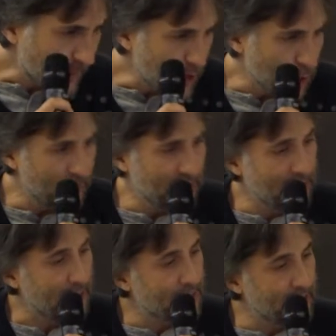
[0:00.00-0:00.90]
So he says
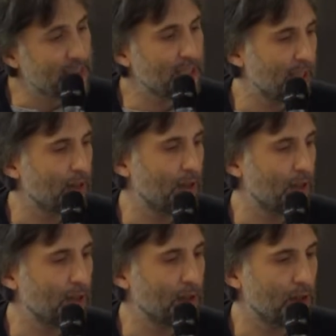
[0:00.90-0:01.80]
that this
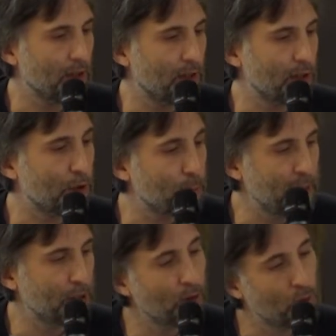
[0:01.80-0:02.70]

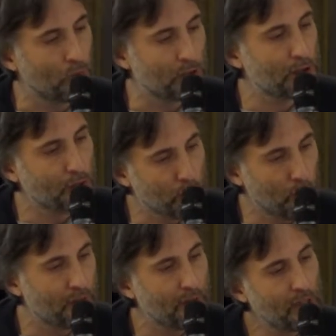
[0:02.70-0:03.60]
suspicion towards
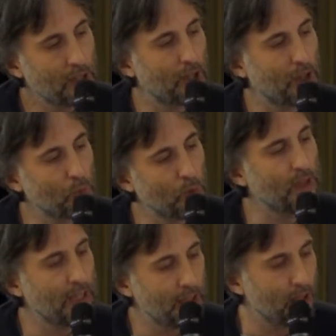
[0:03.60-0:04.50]
truth
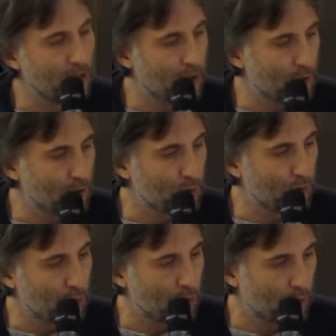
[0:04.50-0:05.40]
would lead
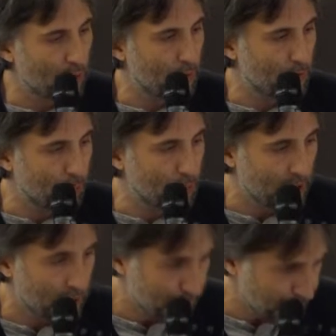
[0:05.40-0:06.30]
to
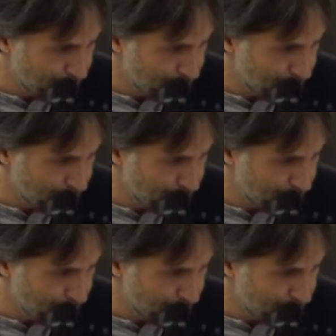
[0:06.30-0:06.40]
bullshit.